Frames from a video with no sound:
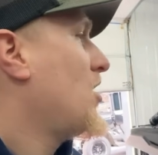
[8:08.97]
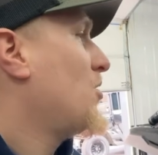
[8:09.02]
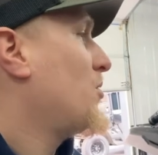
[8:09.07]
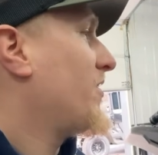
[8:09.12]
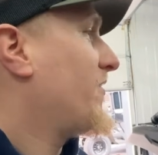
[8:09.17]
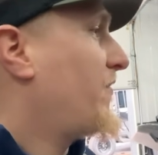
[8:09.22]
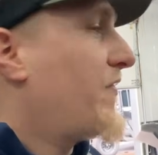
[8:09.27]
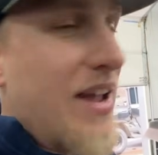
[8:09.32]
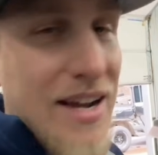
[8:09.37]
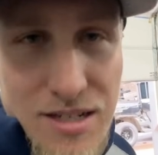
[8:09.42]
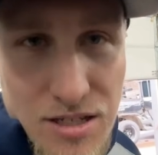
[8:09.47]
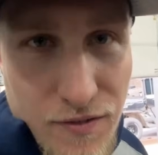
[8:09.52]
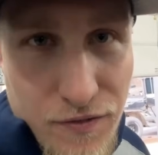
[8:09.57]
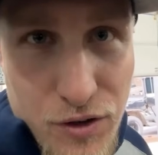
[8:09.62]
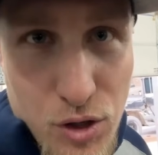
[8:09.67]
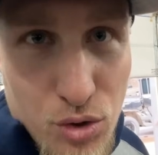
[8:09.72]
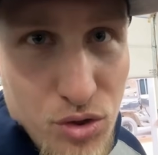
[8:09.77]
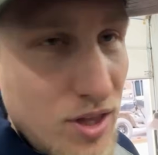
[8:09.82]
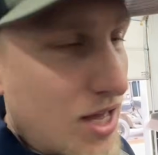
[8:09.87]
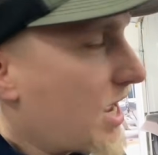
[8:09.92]
We fixed a
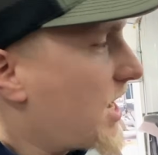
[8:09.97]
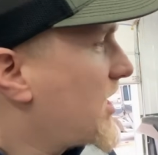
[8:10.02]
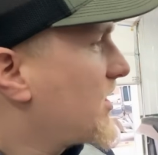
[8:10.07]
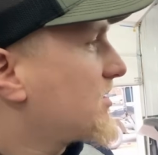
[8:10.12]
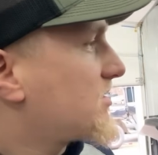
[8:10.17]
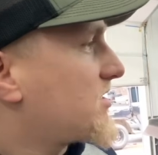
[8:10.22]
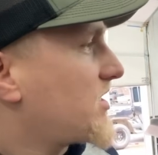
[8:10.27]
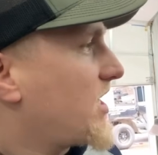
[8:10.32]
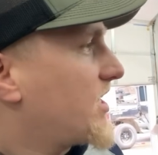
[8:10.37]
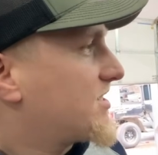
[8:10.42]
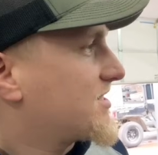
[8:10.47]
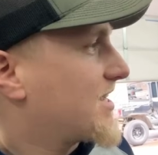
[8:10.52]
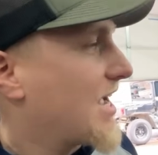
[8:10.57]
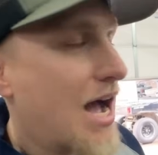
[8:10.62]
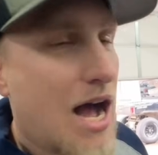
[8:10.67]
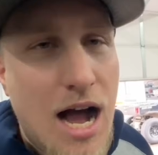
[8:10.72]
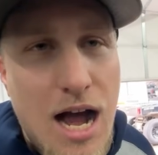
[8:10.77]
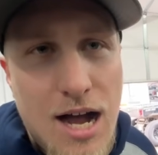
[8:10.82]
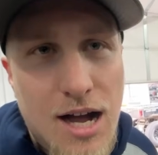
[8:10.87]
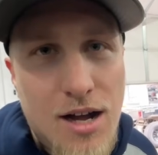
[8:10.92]
few things. It's
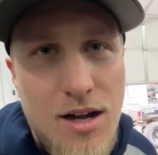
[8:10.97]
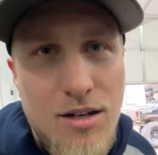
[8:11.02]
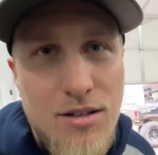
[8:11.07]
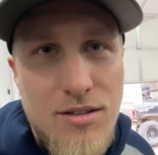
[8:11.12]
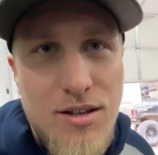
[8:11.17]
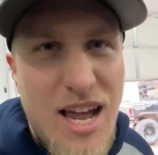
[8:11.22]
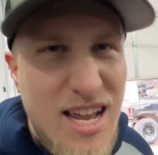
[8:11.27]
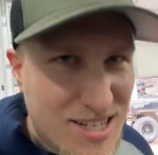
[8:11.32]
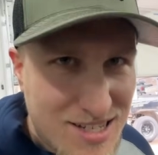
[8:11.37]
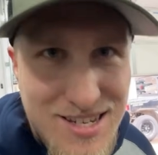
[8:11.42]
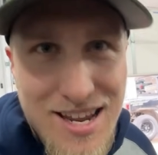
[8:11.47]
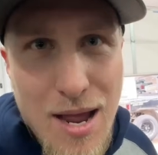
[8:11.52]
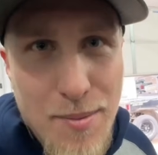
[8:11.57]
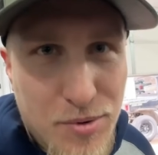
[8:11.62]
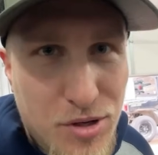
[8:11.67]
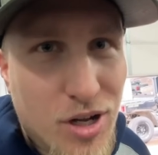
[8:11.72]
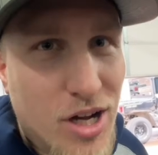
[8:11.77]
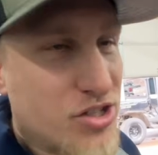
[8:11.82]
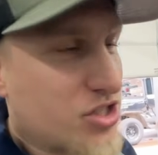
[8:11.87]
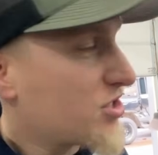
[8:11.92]
got STM
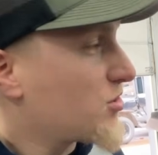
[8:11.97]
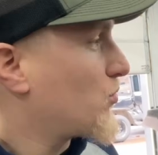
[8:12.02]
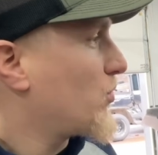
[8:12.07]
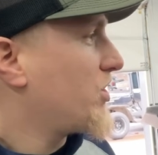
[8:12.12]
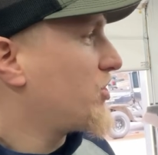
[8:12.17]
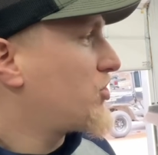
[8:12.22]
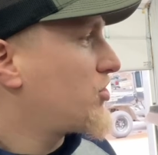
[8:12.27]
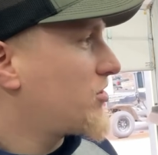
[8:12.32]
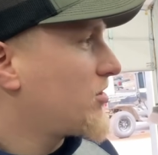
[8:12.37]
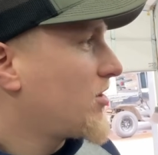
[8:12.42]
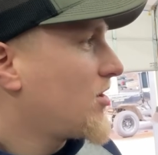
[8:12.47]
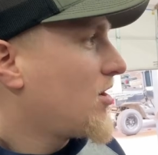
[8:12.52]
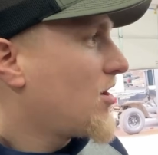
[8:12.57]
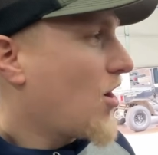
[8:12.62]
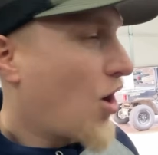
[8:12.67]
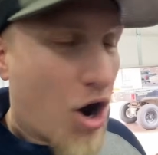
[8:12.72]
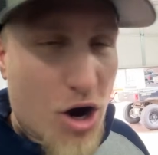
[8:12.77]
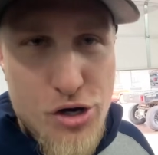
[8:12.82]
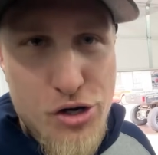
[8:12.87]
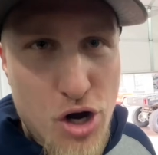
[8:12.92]
clutches, which
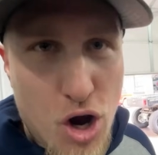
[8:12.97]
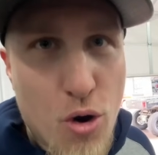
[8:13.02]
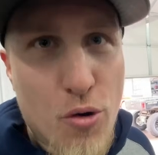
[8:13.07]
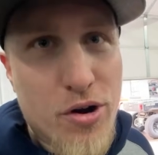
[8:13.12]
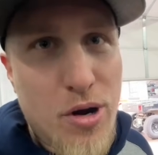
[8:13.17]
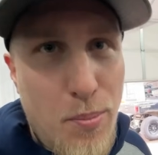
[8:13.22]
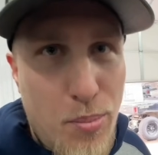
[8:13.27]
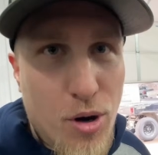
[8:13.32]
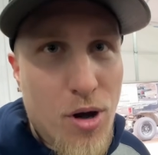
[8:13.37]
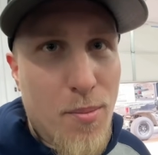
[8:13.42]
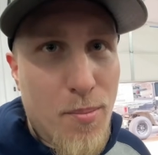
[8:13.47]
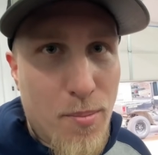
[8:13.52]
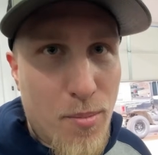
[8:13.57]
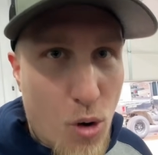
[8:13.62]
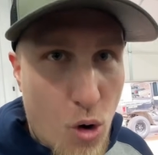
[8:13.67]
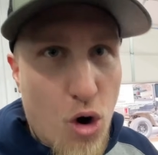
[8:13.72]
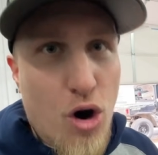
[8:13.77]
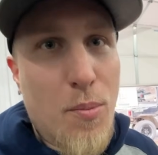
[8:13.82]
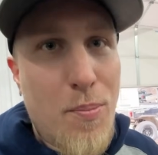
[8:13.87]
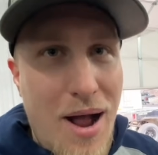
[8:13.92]
are known to put
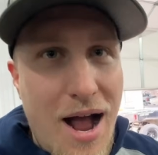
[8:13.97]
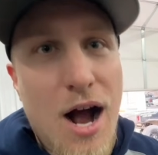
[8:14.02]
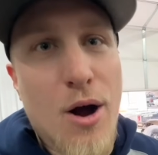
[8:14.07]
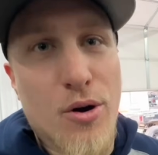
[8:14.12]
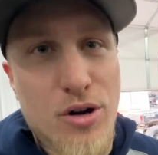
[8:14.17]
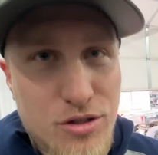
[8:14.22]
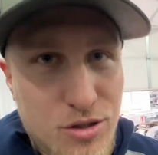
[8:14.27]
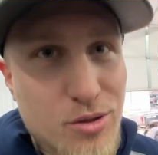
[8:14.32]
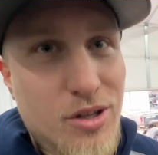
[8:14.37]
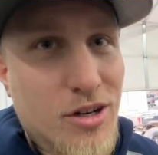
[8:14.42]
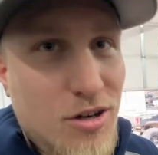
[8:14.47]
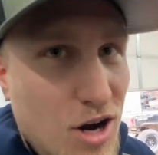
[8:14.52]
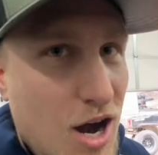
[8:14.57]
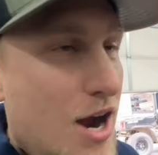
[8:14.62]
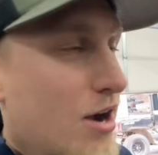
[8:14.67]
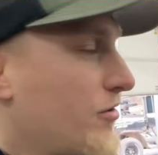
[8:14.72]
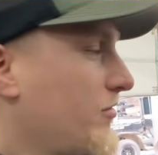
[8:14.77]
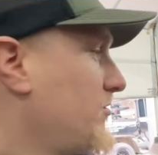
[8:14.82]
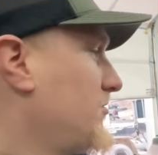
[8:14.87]
more power to the ground.